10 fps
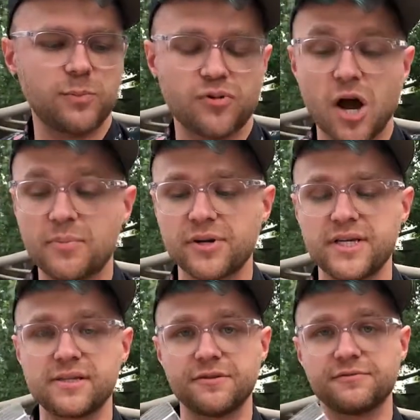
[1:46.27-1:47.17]

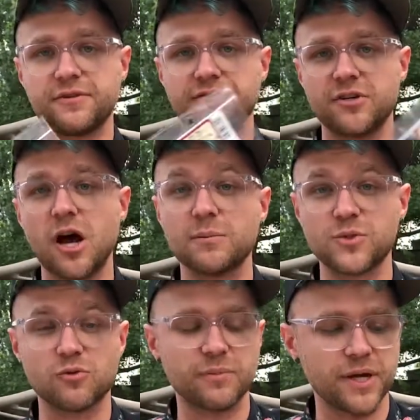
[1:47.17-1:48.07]
properties of not
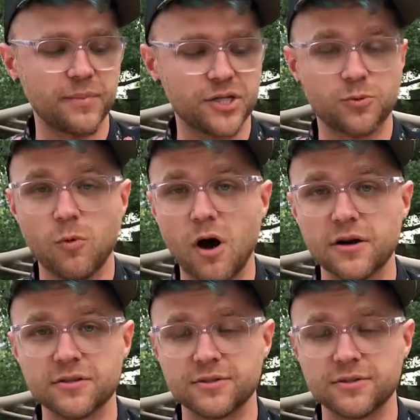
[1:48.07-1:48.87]
absorbing much water.